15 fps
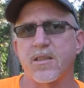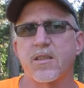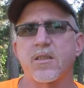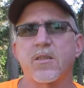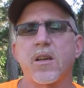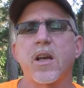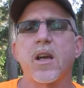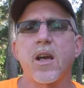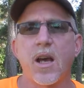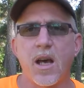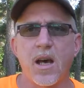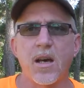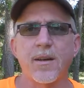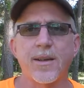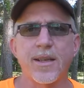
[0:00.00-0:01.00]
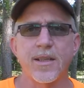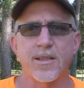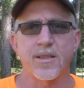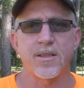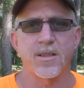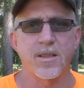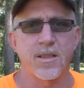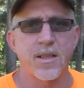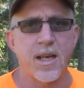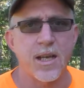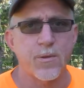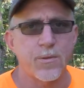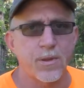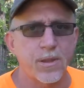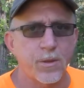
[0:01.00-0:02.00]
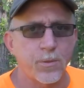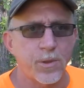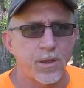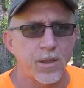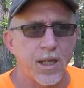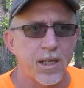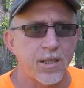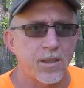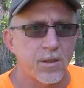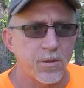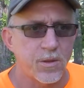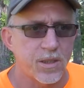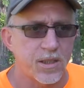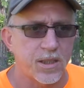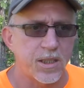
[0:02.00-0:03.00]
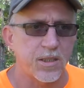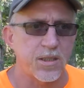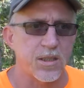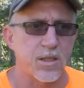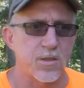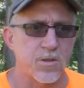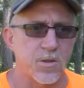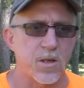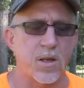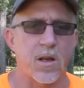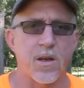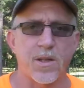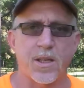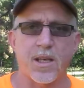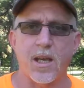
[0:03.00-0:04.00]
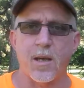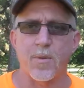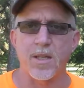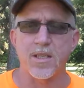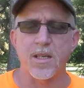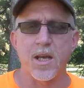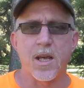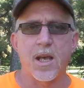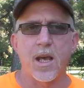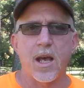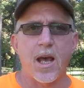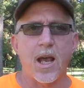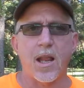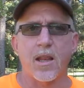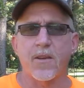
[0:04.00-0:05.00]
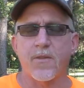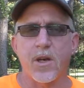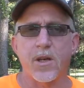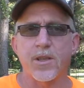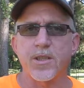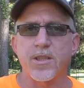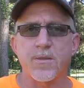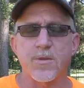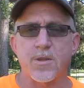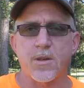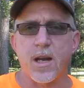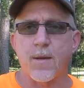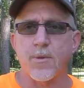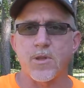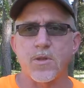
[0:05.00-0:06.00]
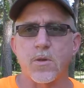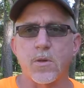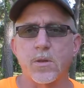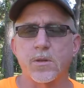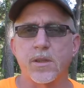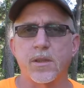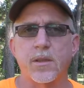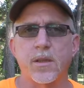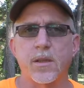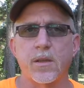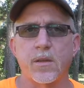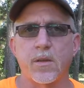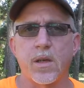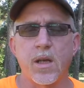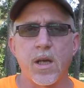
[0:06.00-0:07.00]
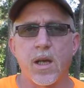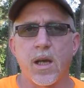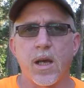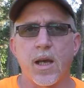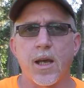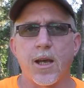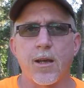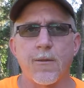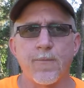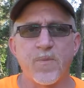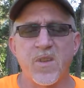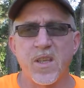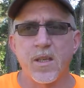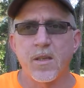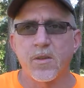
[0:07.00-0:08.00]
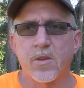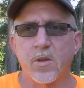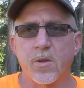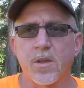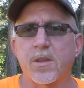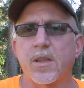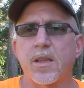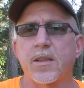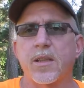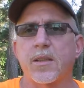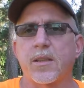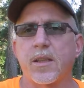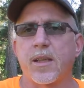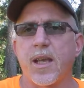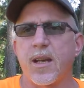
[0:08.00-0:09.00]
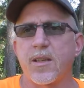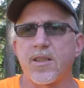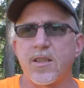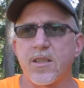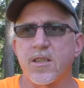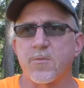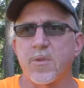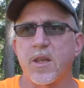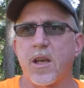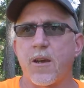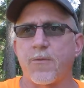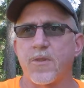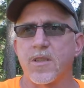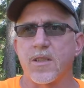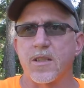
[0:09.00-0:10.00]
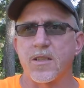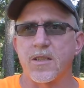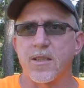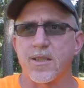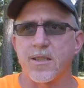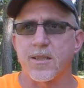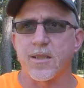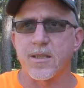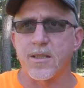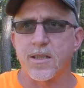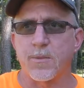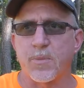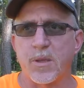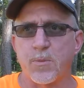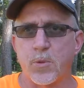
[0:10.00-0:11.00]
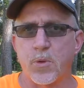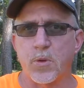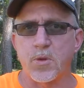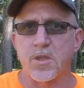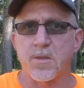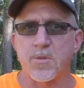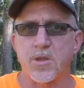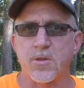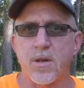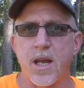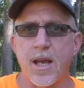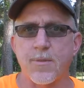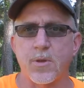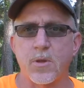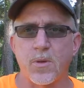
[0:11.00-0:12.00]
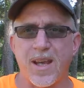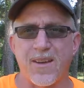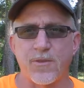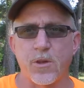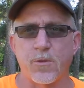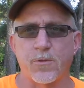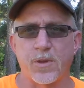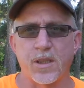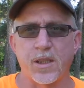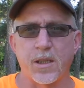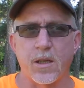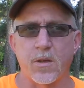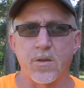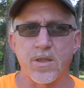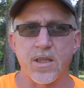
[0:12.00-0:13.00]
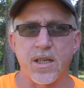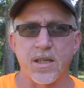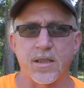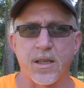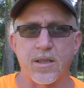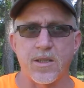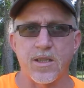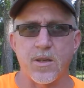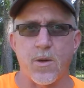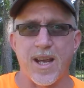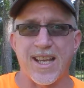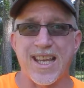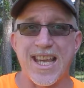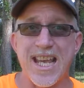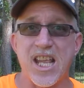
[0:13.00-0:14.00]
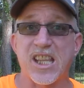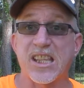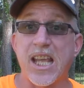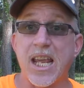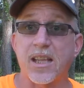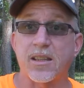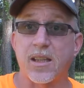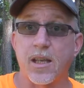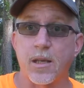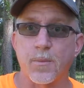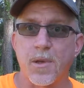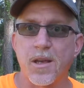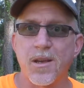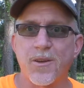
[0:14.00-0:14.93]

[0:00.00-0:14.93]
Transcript: or two, I'll get to you. I really will. I do indeed enjoy all the comments. I love all the subscribers, old and new. Uh, the only thing that, that kind of cheeses me off is, is this is the people who subscribe who have no videos, and, and so I can't thank them